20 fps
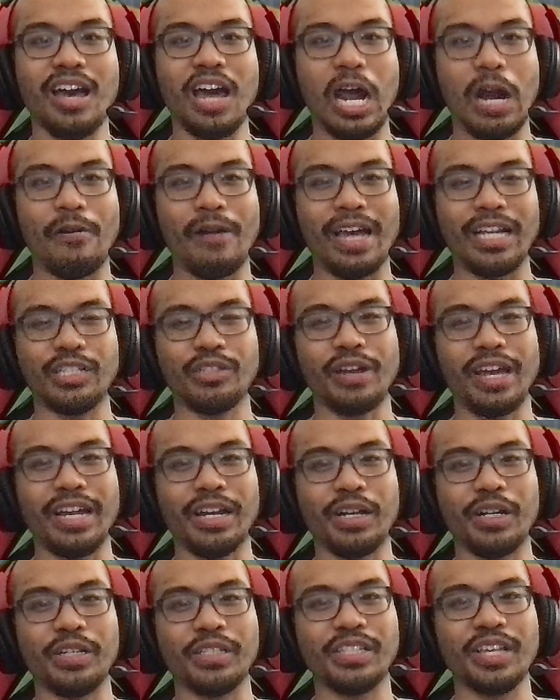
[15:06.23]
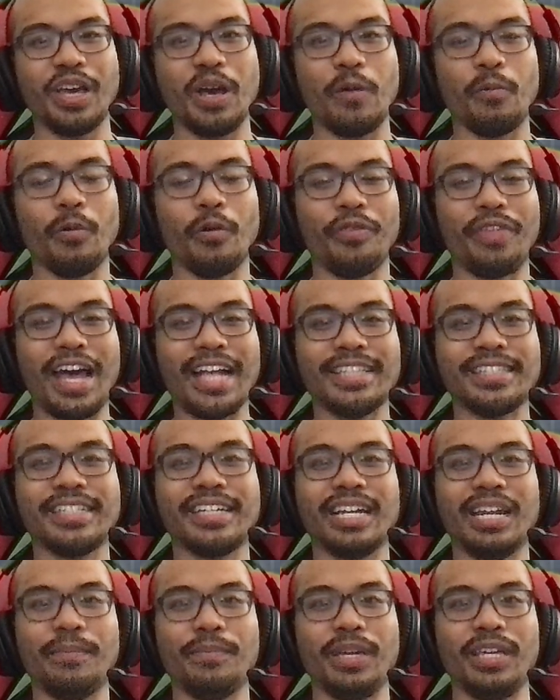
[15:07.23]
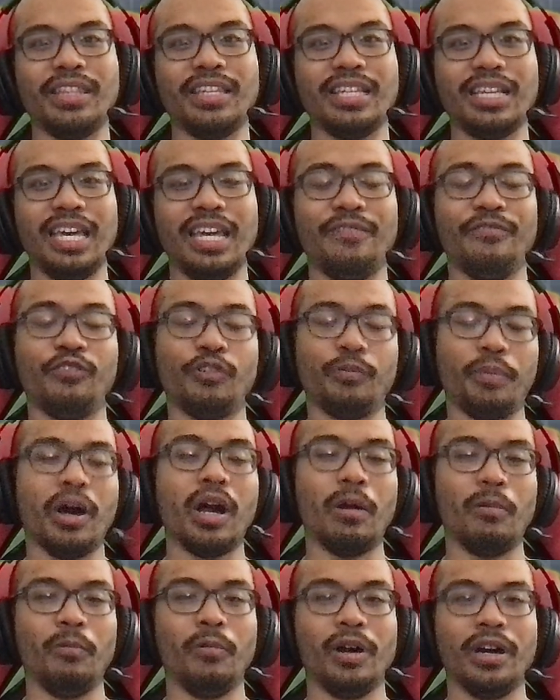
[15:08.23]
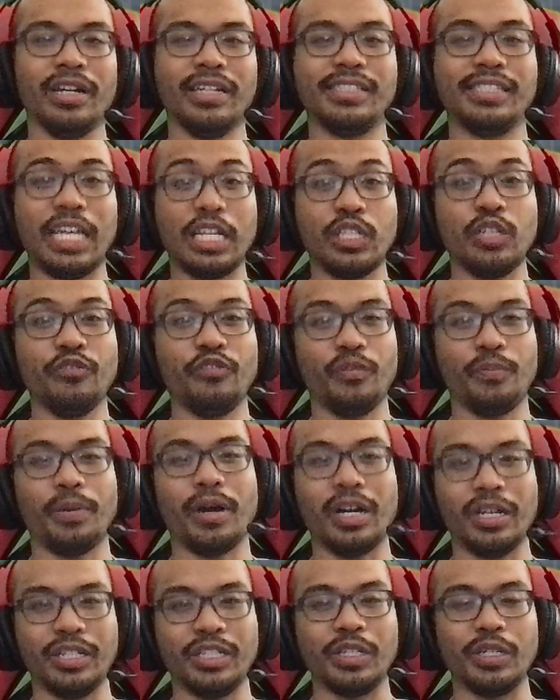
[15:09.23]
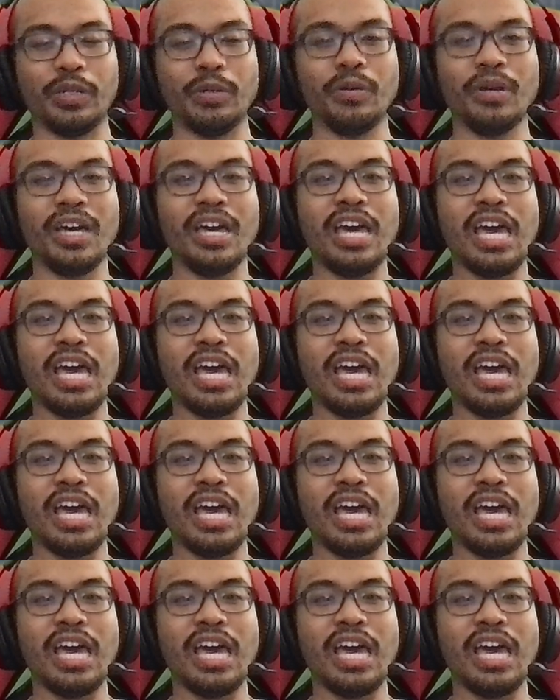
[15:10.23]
Alright, trainers, well that's gonna be it for part 1. Stay tuned for part 2.